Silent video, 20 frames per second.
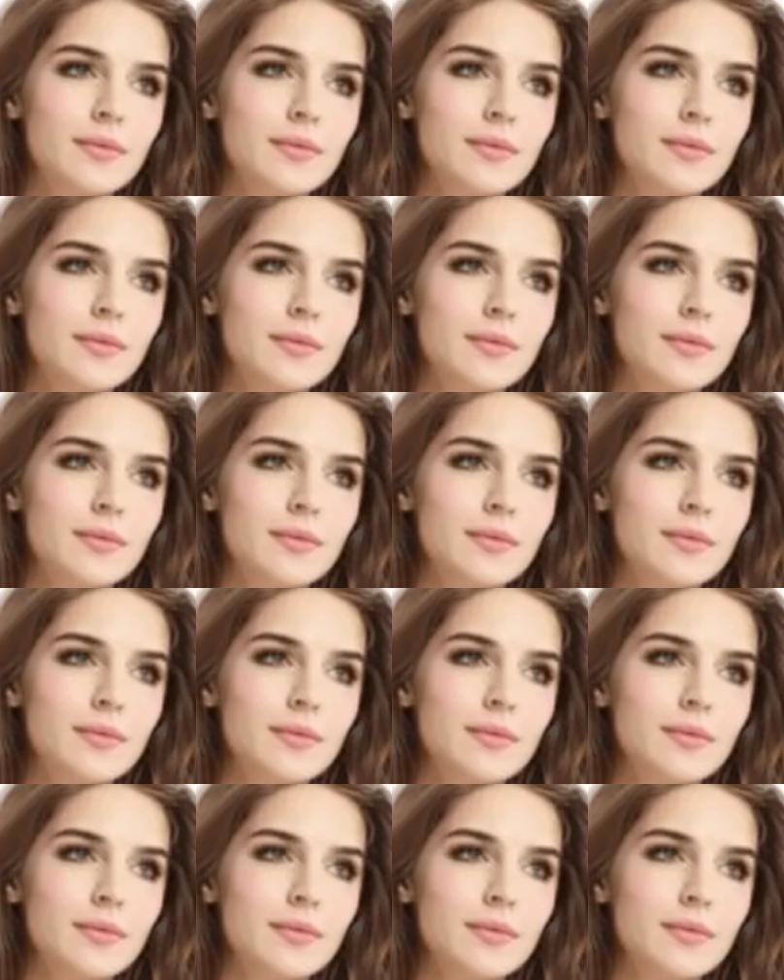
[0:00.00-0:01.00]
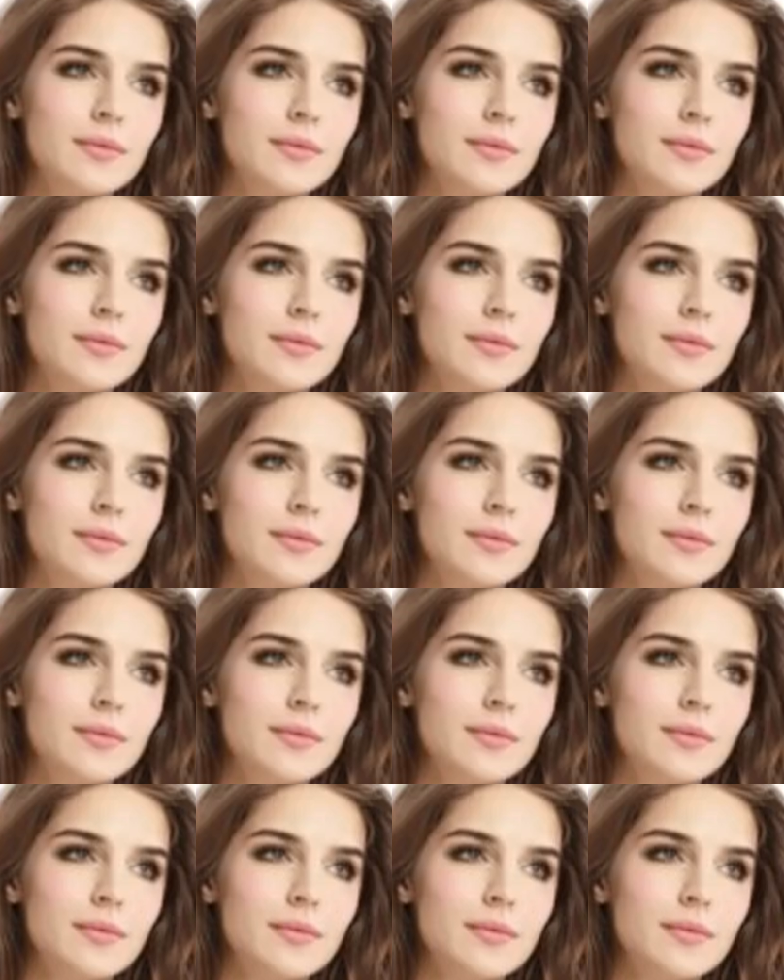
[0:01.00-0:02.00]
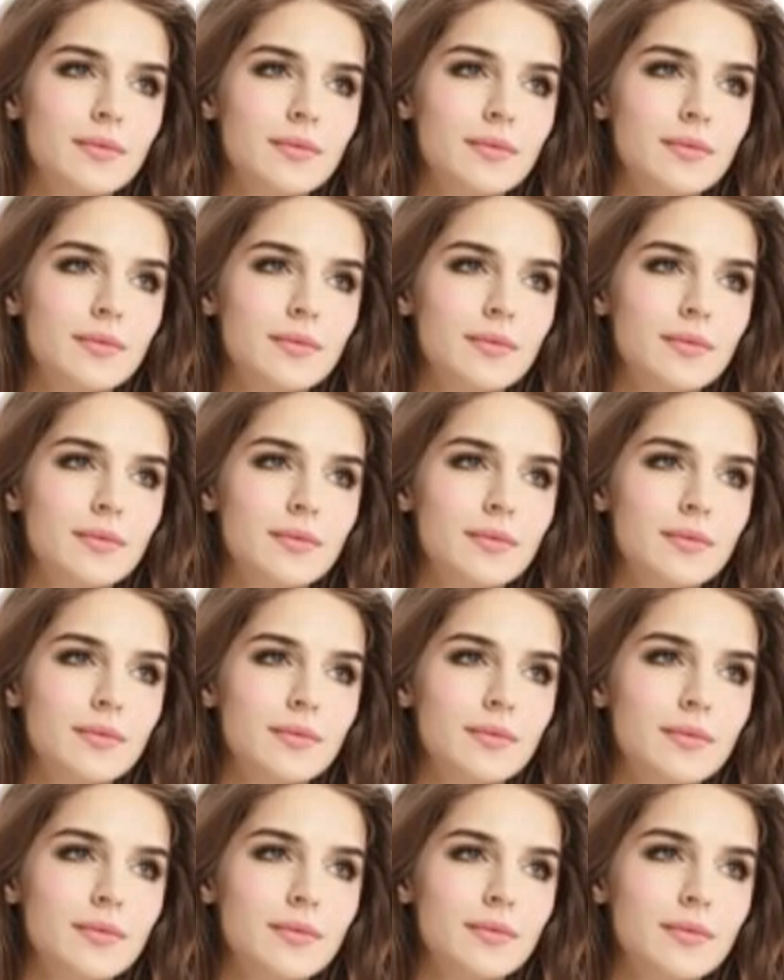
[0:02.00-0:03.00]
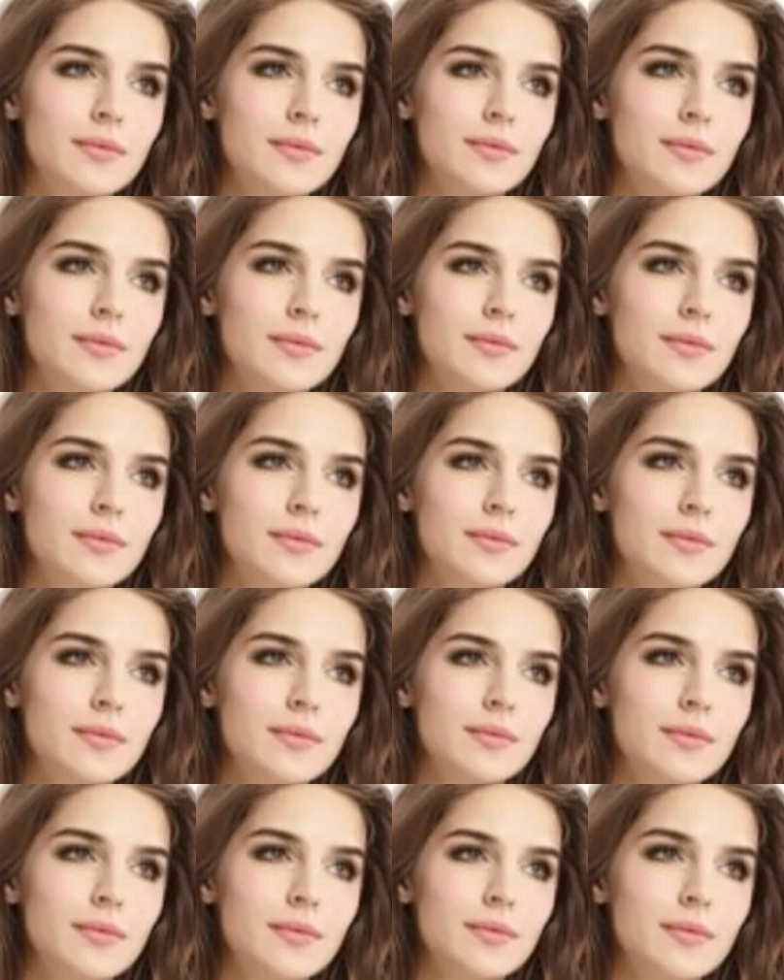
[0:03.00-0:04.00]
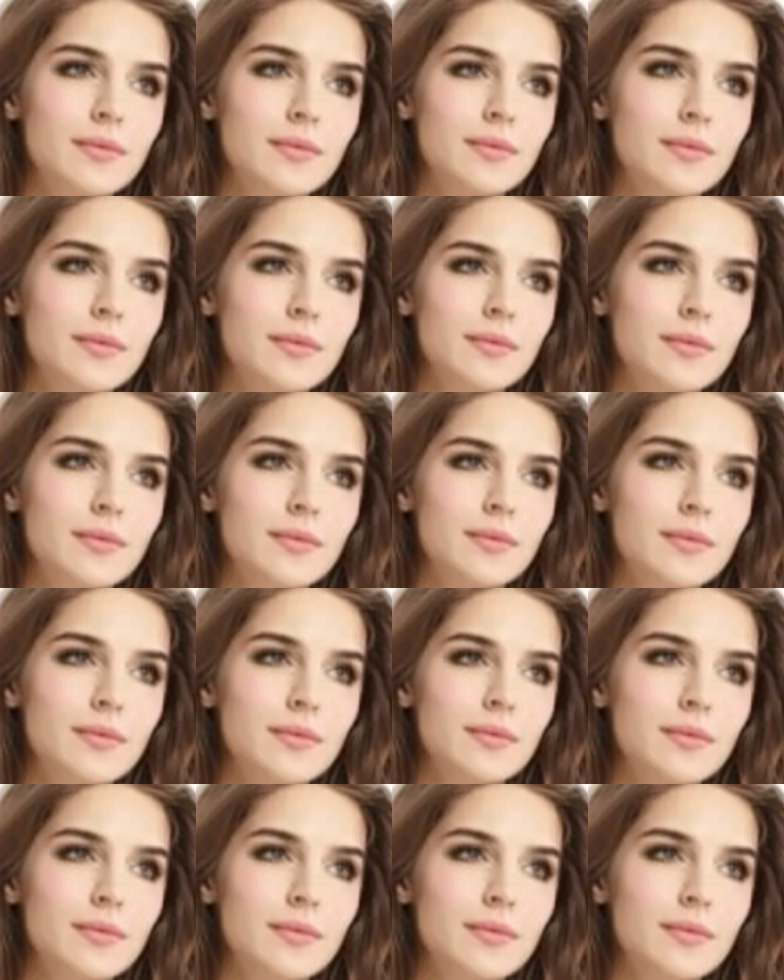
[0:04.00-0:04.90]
(not speaking)